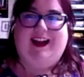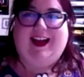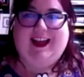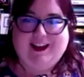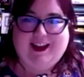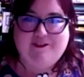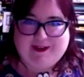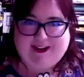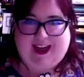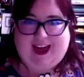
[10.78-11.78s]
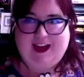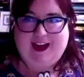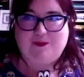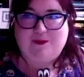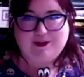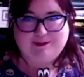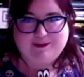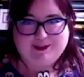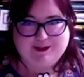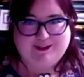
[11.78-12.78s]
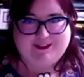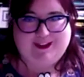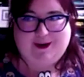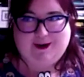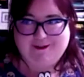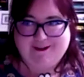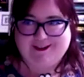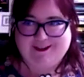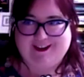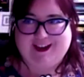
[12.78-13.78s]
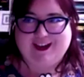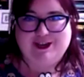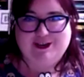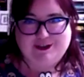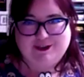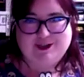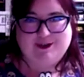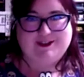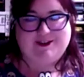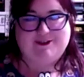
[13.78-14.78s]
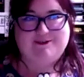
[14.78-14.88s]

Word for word: Hello everybody and welcome to the Horrortree YouTube channel,